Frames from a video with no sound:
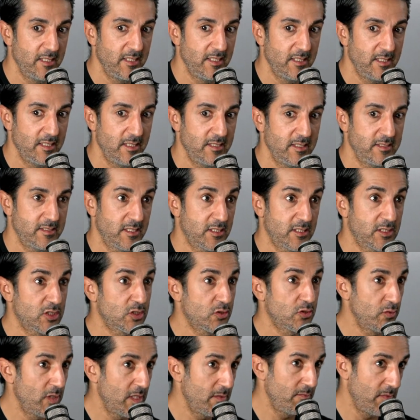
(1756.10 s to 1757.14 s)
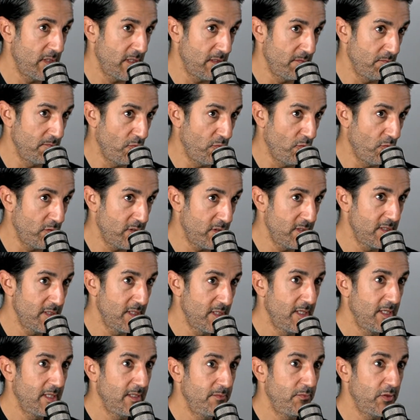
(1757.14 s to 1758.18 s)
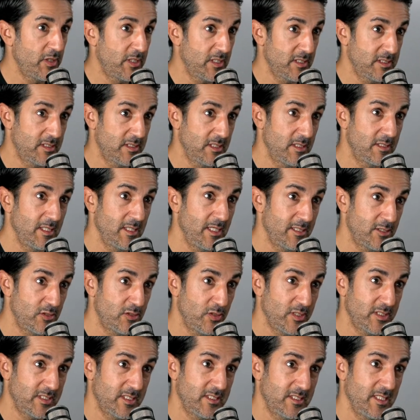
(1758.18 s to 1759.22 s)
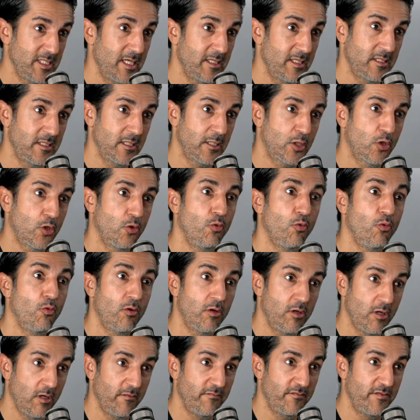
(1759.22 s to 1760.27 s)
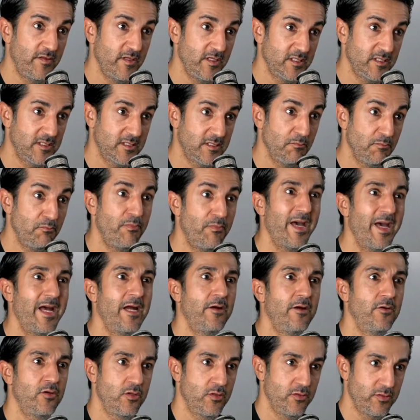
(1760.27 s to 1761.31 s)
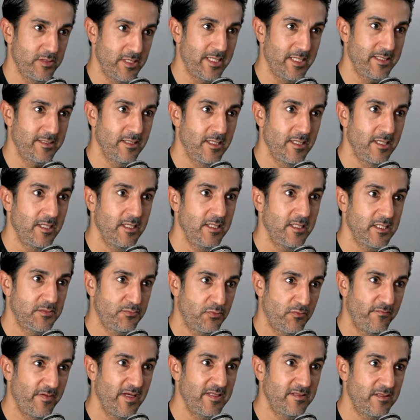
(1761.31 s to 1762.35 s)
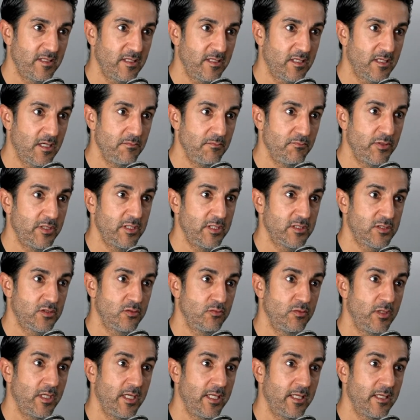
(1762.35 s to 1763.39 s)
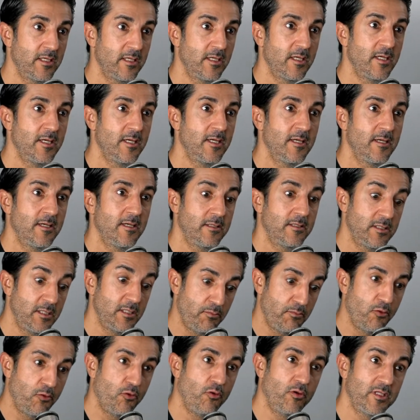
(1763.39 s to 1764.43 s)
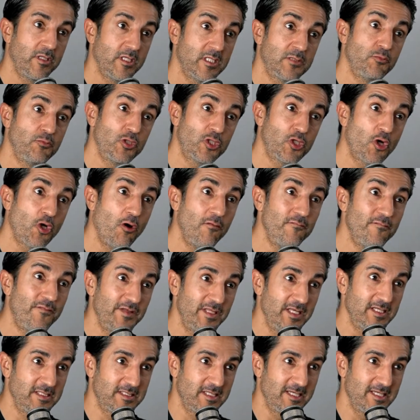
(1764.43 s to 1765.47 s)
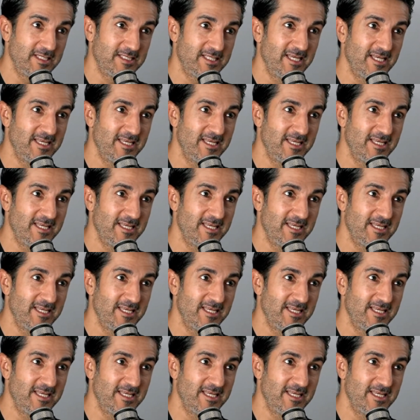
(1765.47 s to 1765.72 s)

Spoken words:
is extremely important because it addresses at the core of this barrier that is preventing companies to really deploy this with confidence, I say.